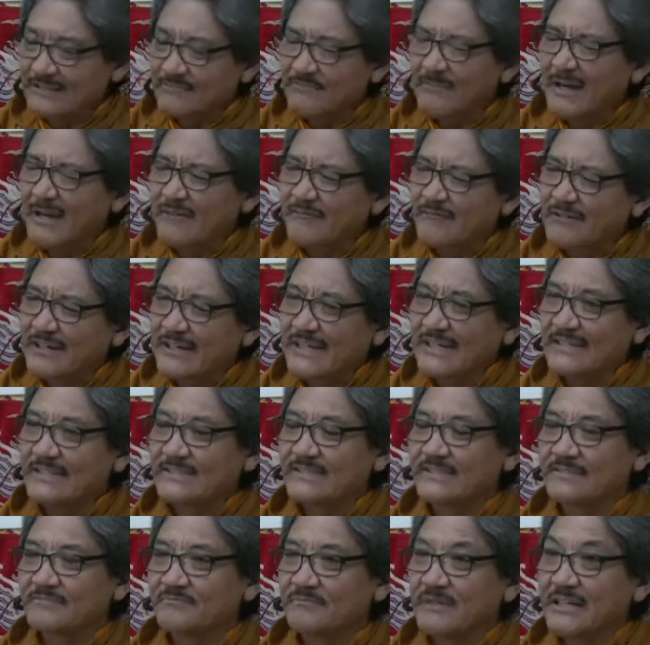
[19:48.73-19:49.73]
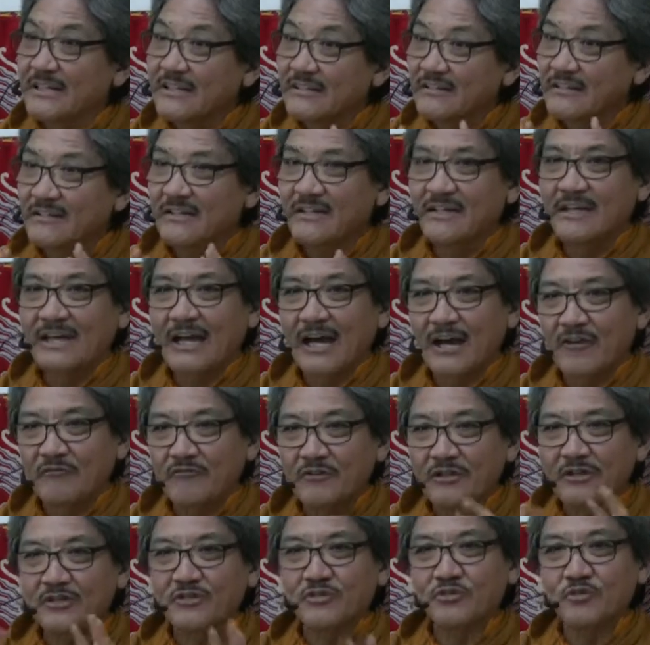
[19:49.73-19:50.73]
my friends, I
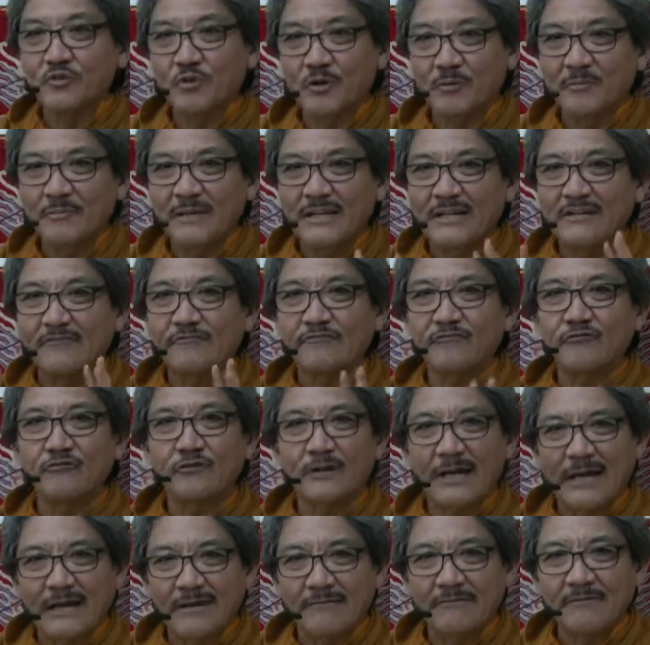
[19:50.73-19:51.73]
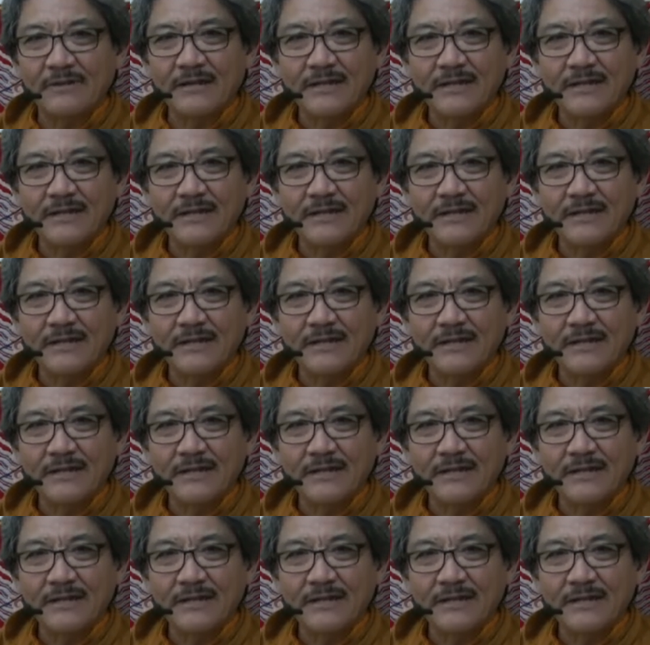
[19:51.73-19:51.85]
wish you a meaningful life.